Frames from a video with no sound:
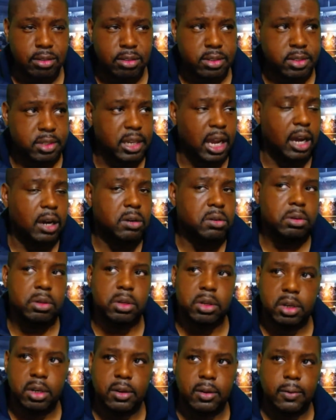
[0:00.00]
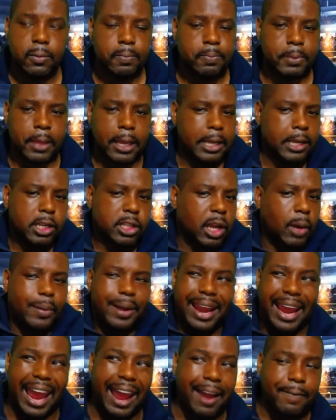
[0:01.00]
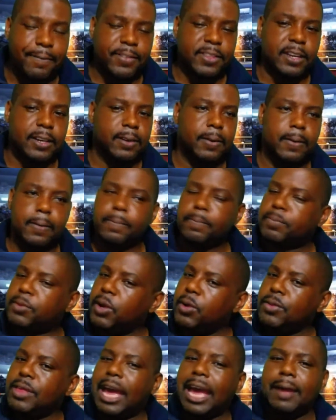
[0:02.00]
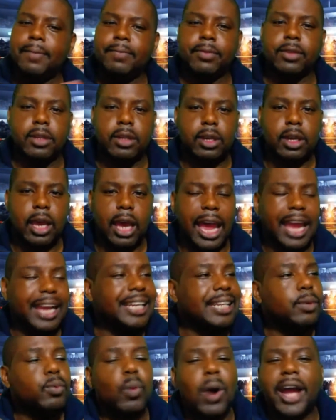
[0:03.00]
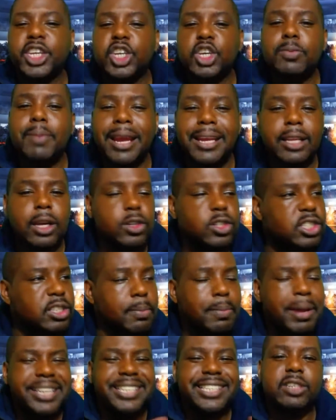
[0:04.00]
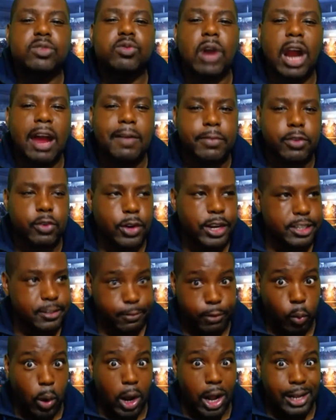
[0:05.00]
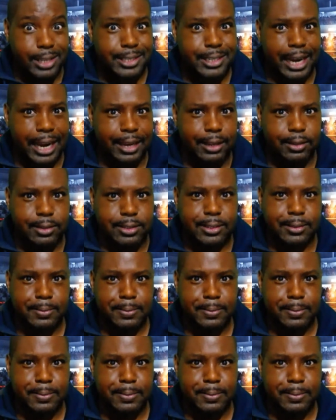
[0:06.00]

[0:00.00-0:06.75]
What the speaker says: So that you don't have to do that. And why do you make those domestic rivalries for world titles?